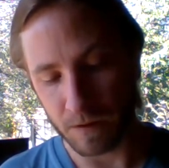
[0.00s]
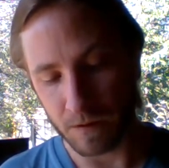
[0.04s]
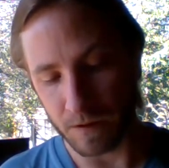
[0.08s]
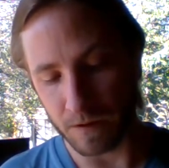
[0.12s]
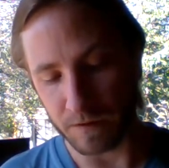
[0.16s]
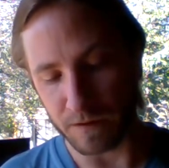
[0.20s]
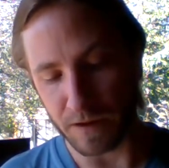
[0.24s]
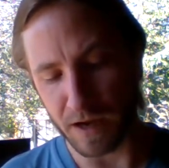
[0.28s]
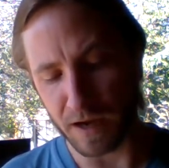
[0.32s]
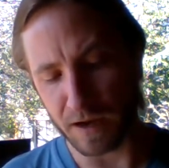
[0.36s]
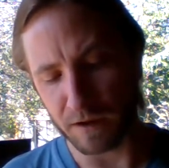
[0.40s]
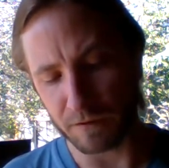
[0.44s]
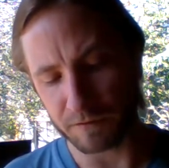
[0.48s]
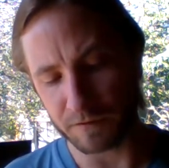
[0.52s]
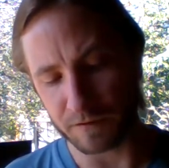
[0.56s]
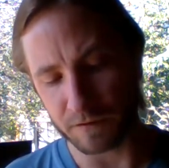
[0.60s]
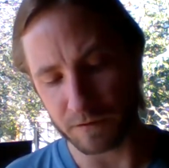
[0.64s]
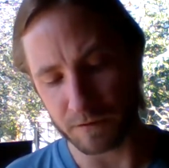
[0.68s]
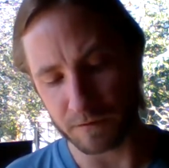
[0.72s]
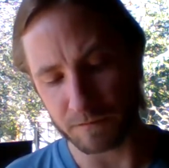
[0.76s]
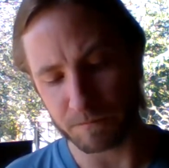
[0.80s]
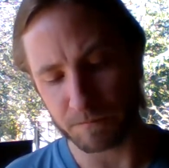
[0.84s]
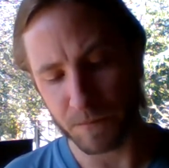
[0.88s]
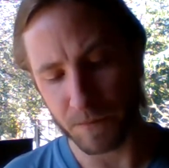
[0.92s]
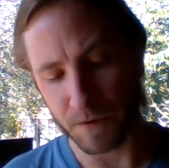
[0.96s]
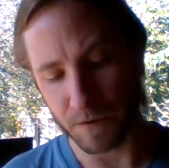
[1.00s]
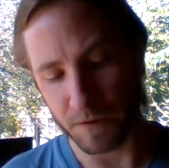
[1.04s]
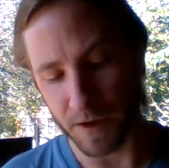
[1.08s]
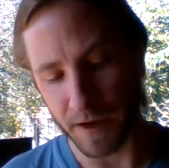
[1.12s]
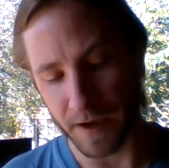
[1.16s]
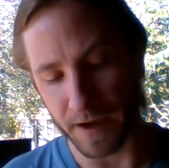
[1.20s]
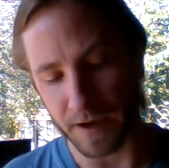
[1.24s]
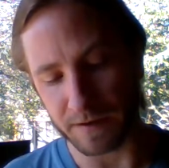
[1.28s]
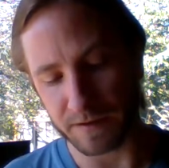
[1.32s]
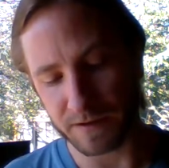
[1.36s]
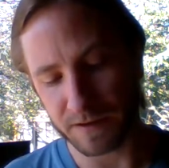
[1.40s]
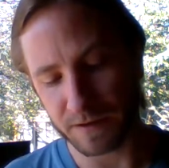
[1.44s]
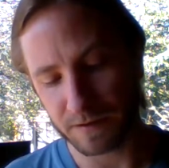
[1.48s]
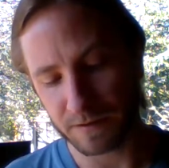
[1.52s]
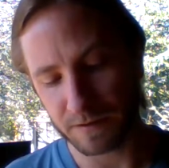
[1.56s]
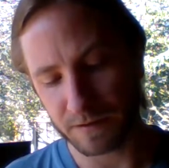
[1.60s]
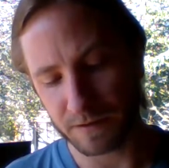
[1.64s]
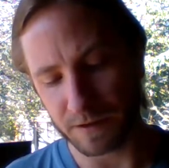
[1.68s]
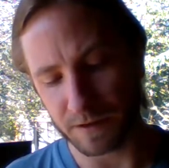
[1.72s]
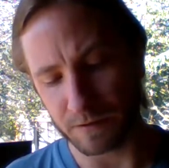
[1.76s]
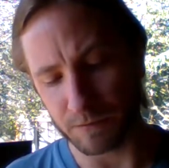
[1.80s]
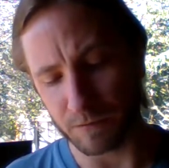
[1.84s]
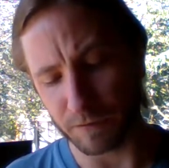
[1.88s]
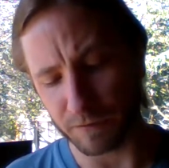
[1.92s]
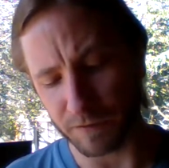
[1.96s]
And after that,
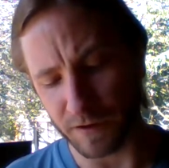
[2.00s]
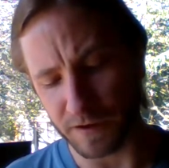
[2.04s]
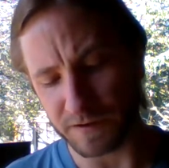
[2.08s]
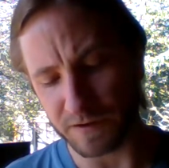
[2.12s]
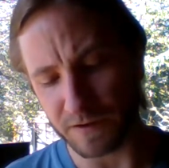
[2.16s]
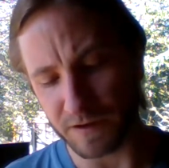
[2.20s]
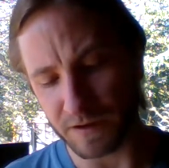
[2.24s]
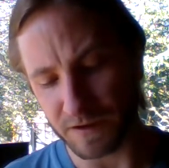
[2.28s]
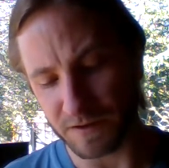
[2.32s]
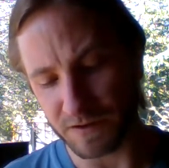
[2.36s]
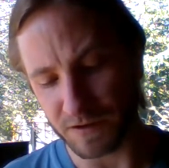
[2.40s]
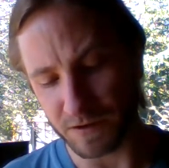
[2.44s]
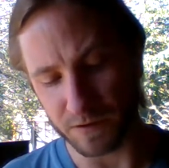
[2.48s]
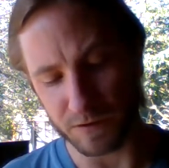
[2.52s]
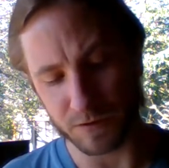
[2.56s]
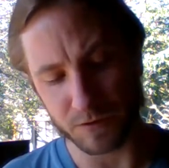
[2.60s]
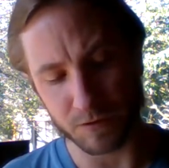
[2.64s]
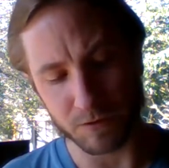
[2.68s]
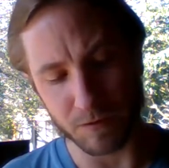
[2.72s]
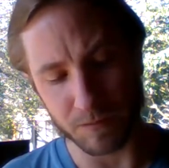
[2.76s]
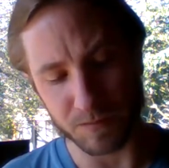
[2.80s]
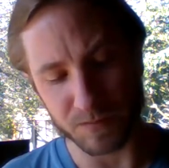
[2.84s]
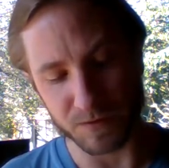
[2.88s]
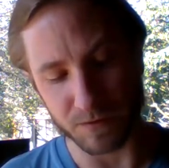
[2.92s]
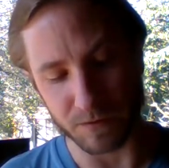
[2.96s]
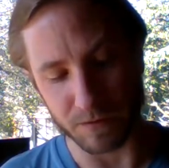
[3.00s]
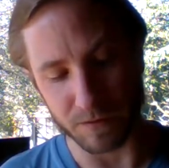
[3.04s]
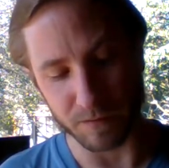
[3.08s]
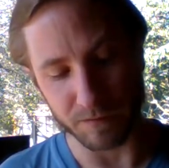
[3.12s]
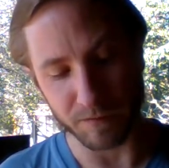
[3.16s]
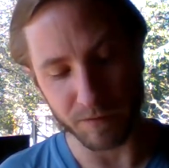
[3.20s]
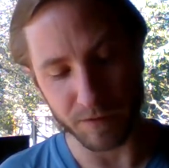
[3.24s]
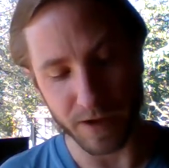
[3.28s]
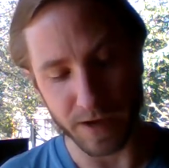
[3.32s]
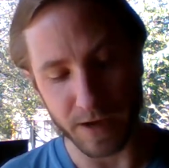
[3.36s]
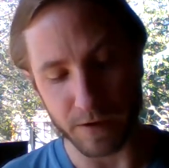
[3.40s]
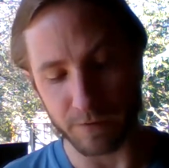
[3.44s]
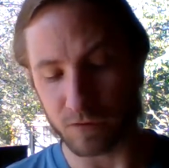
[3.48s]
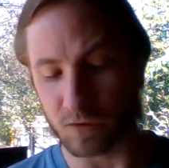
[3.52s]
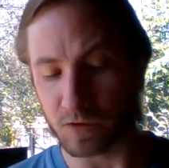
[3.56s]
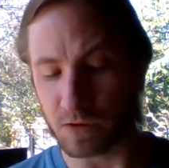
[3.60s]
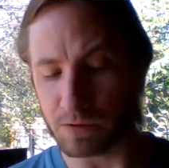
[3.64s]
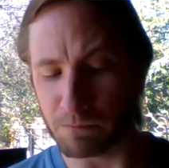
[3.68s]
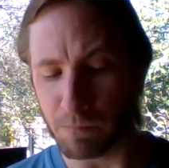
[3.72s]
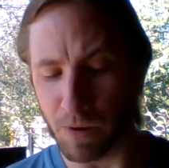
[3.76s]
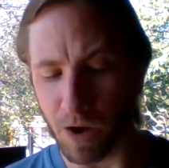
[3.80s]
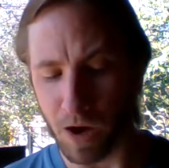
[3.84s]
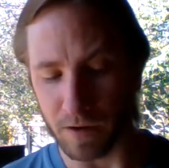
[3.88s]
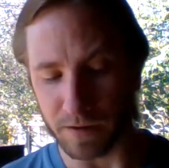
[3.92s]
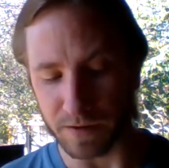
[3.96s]
he would find it easier to observe the heavenly
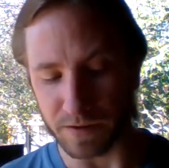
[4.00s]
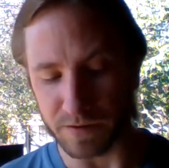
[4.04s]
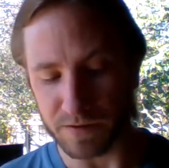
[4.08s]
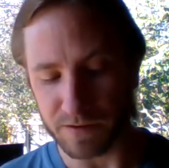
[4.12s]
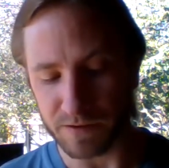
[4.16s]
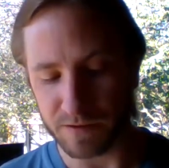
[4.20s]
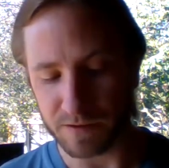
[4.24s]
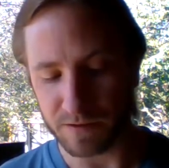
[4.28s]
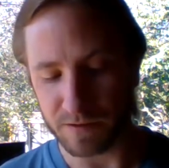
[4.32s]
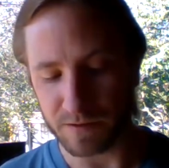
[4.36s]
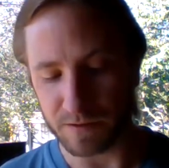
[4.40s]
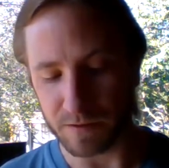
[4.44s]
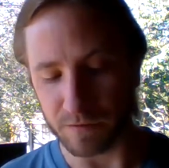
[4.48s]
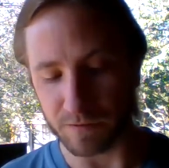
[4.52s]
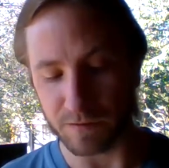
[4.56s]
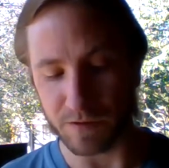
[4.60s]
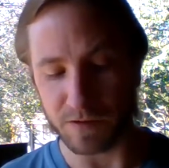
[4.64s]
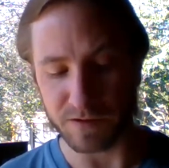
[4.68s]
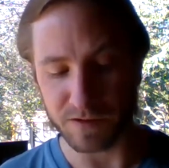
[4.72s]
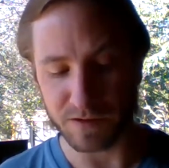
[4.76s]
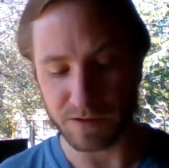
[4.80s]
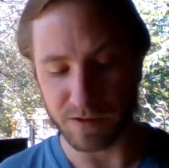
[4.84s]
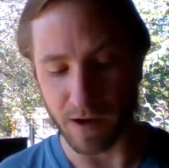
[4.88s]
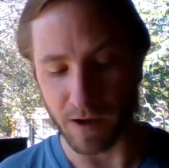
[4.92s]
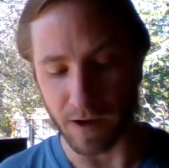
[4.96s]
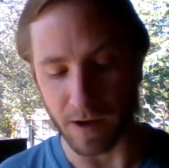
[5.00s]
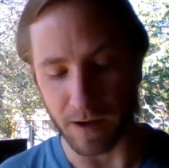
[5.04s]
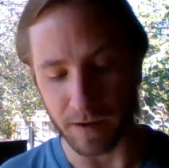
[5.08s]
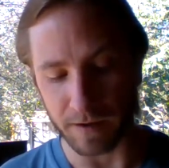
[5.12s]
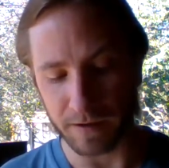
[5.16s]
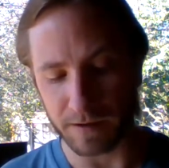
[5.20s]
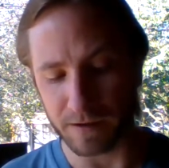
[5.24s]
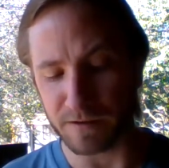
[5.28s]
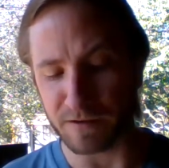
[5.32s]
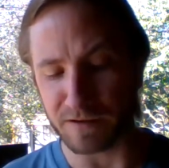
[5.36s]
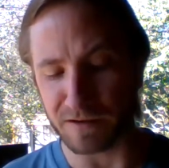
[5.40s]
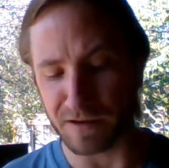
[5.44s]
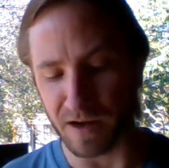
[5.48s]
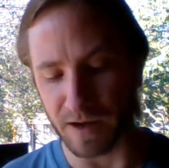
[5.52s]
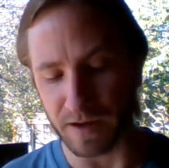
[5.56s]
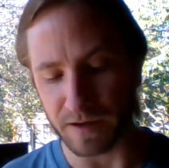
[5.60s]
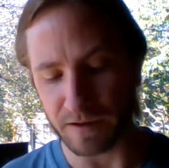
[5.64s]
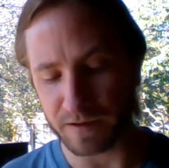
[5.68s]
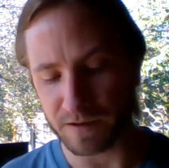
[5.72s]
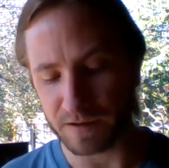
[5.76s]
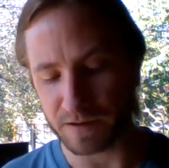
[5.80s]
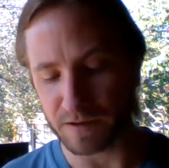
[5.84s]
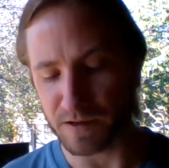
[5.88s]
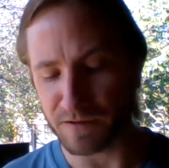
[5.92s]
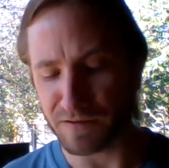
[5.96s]
bodies of the sky at
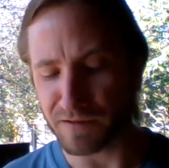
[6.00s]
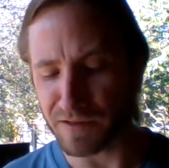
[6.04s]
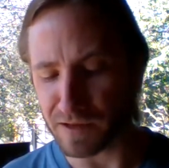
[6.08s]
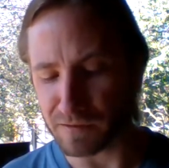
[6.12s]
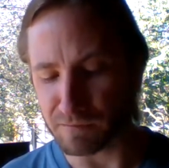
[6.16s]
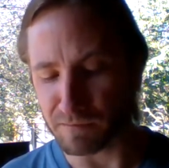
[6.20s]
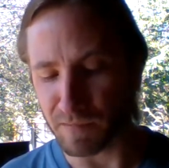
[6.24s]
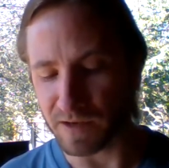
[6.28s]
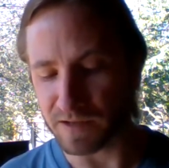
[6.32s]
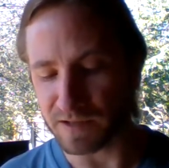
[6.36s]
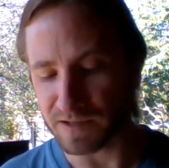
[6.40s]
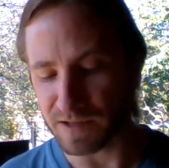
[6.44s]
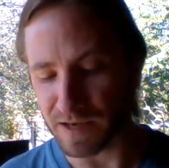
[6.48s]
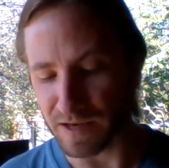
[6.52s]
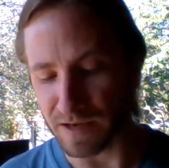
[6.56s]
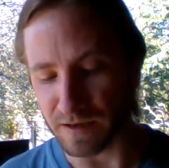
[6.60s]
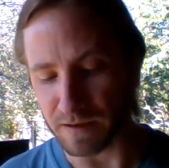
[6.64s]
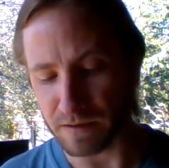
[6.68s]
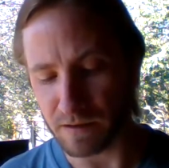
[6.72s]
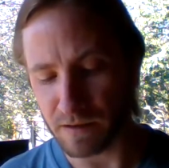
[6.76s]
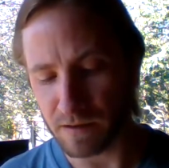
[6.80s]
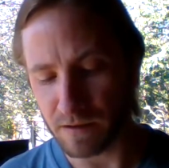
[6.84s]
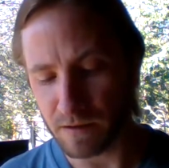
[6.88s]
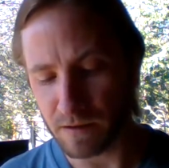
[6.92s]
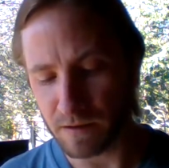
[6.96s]
night and then by day,